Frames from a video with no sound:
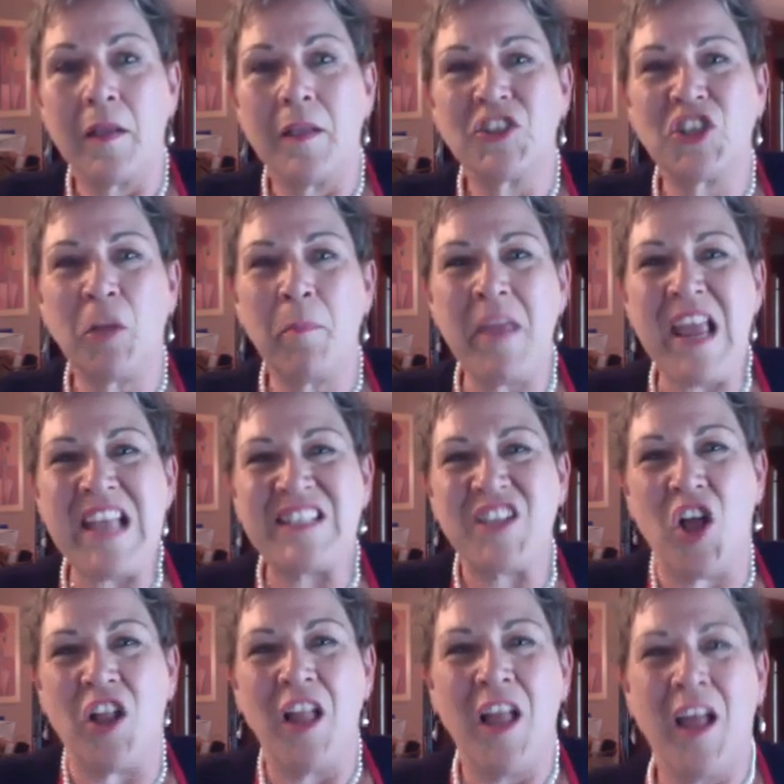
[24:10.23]

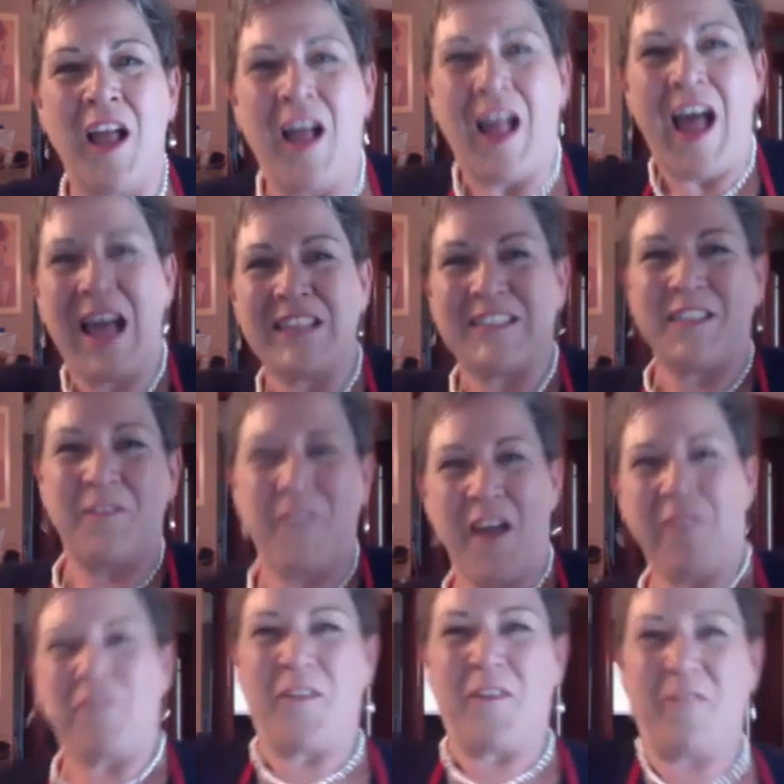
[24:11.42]
Shlamazel.
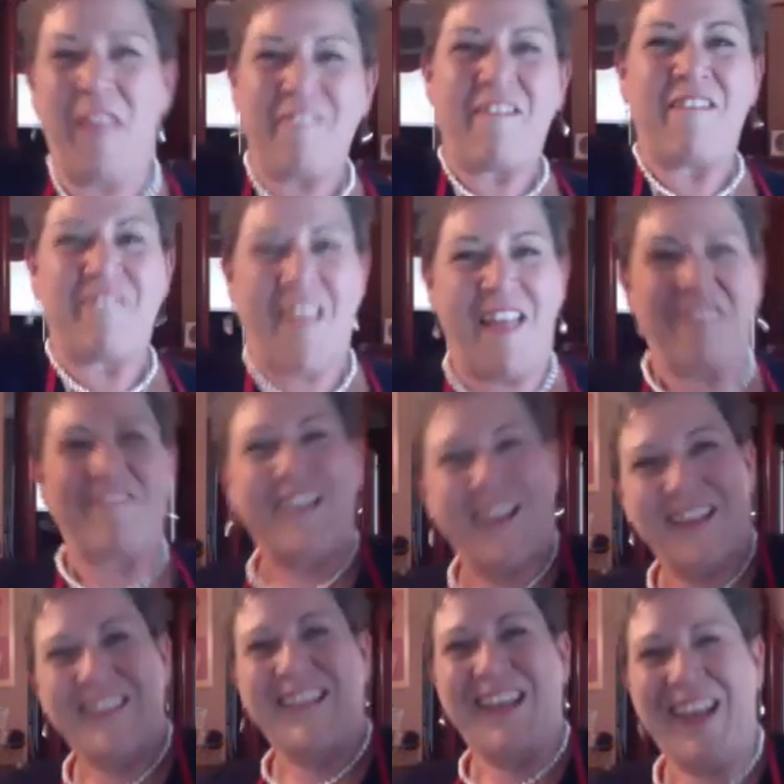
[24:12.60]
Hasenpfeffer.
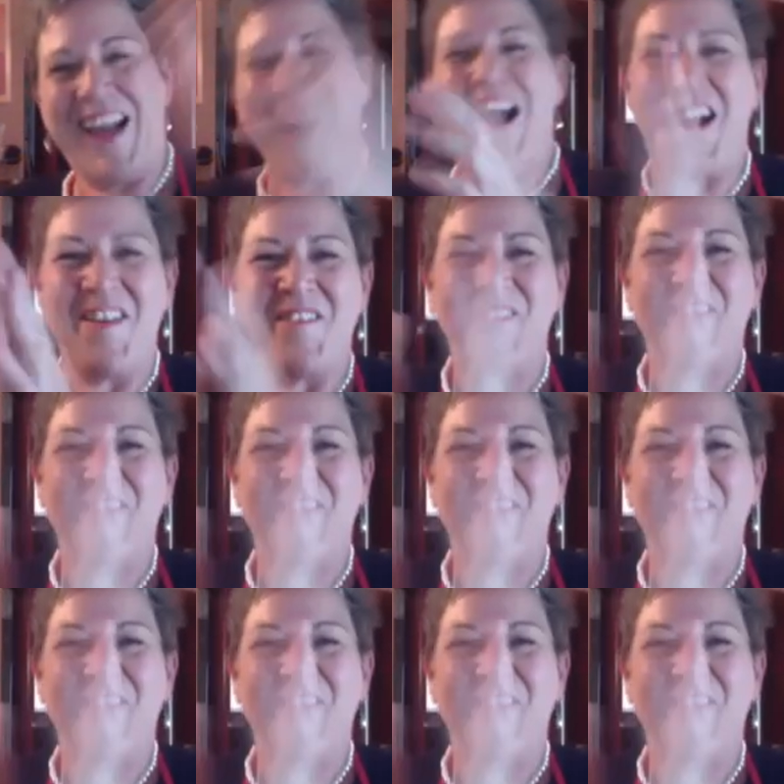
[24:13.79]
We're gonna do